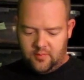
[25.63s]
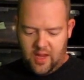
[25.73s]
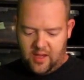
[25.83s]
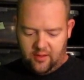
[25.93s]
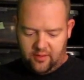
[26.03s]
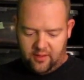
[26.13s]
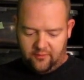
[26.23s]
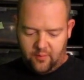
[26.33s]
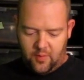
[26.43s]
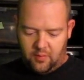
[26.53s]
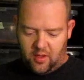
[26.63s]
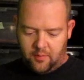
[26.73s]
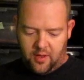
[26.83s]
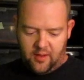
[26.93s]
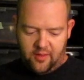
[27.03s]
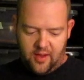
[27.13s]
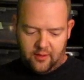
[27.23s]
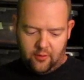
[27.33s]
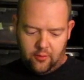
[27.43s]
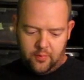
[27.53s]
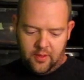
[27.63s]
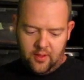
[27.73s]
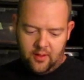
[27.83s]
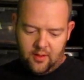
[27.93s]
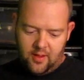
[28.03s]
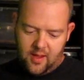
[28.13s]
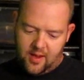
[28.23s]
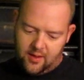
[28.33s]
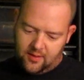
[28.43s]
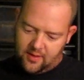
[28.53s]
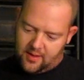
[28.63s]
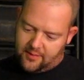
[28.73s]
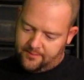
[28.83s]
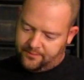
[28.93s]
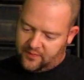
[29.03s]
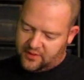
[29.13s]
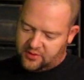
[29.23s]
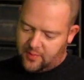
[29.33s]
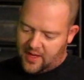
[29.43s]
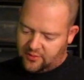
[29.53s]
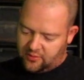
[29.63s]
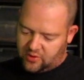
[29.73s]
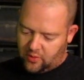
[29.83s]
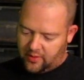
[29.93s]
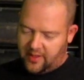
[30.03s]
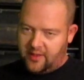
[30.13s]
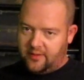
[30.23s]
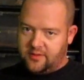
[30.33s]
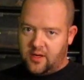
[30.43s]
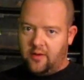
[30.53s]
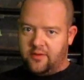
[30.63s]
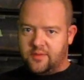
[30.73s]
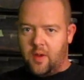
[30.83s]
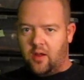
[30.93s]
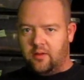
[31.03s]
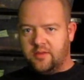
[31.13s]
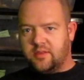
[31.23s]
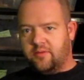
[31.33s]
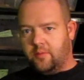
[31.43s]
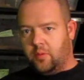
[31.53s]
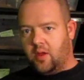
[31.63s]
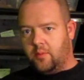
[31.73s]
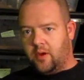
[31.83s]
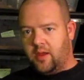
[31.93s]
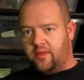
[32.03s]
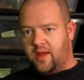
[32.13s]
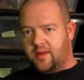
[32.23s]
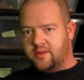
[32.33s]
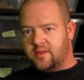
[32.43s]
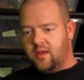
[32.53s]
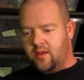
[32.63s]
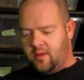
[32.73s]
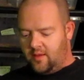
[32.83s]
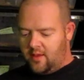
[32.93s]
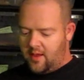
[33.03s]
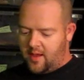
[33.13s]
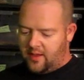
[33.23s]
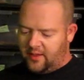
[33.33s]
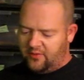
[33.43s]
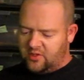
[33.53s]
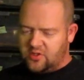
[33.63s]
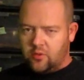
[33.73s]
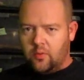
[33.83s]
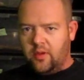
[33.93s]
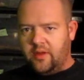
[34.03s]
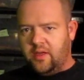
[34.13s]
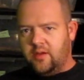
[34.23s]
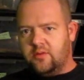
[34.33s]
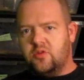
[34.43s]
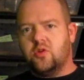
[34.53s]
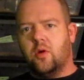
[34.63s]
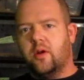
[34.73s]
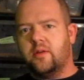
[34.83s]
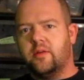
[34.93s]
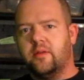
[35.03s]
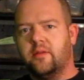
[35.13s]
anything from the blood python group, and the Sumatran shorttails are the smallest of the blood pythons. I'll give you just a really short,